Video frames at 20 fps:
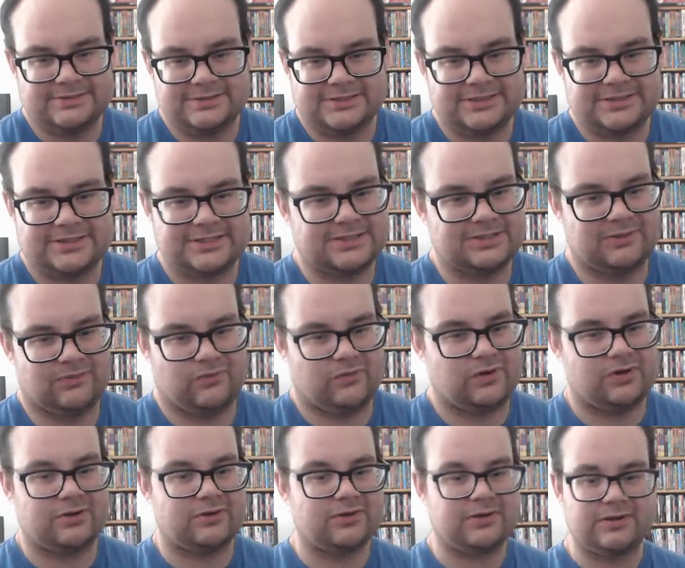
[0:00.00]
just doesn't
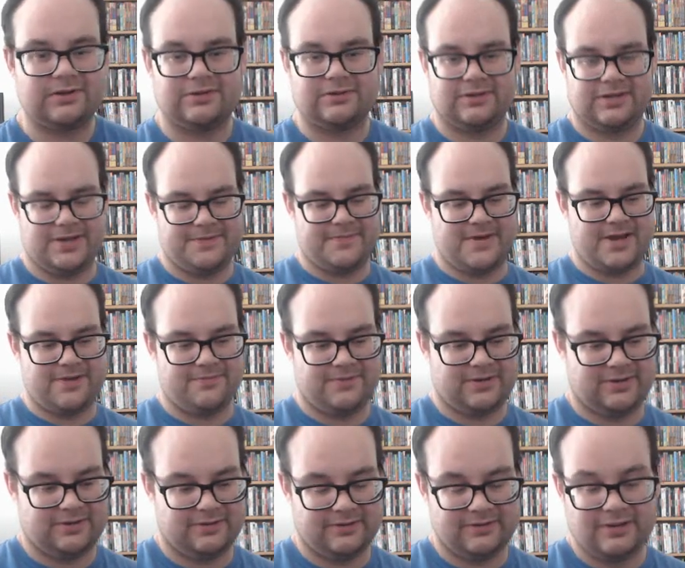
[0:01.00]
work, in my
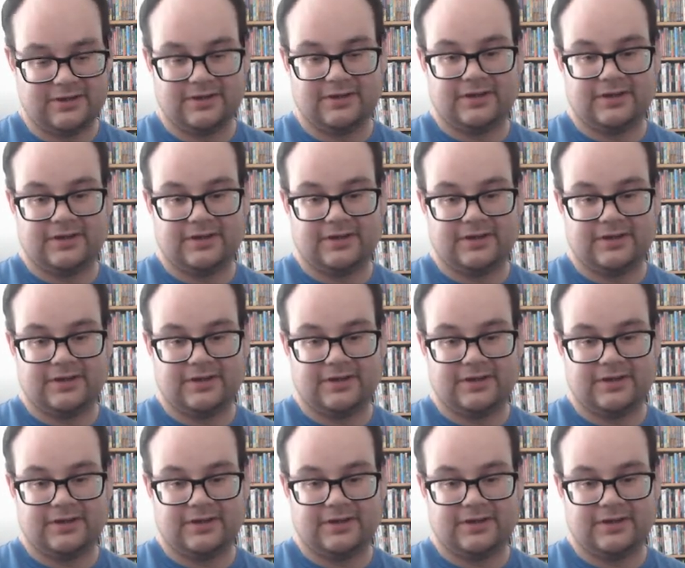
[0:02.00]
opinion.